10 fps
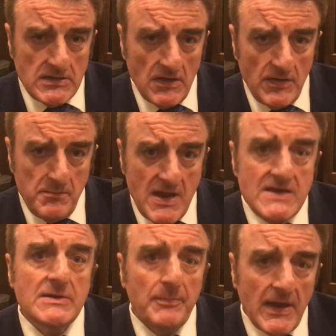Now, the
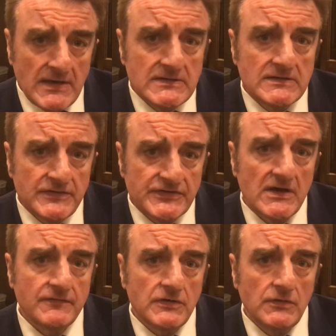main debate this
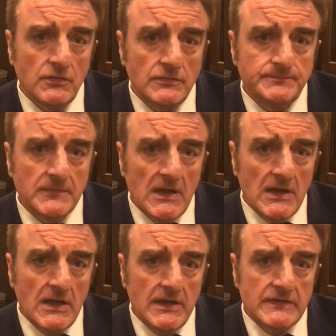afternoon
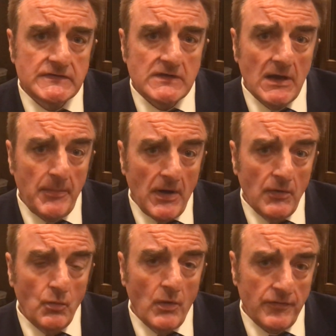is
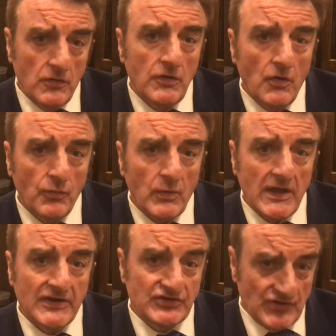about whether or not
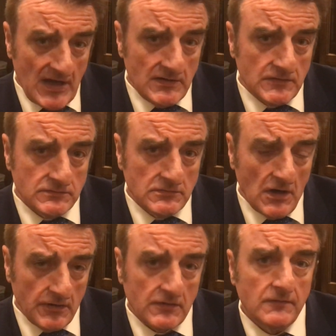we extend
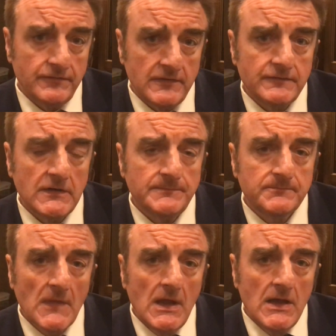Article 50.
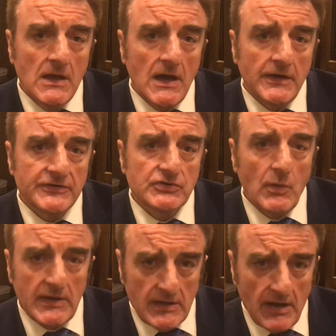And it's
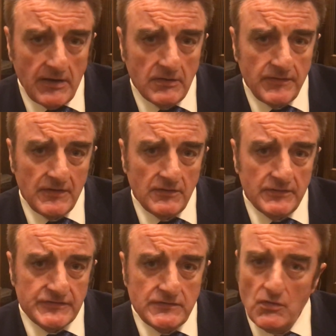quite clear that
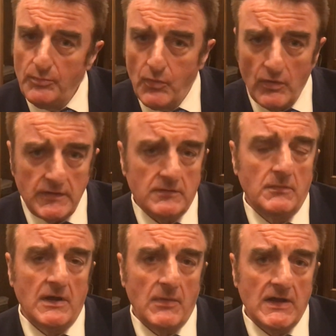there is no point
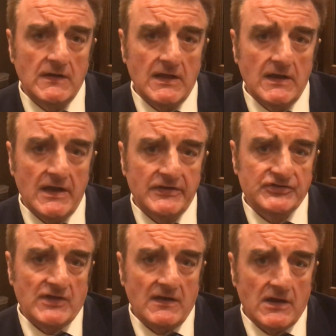in my mind in
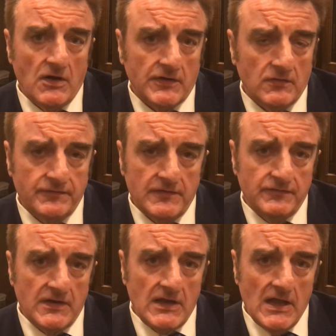extending Article
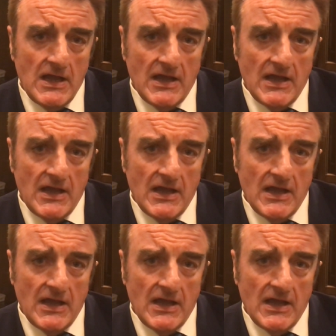50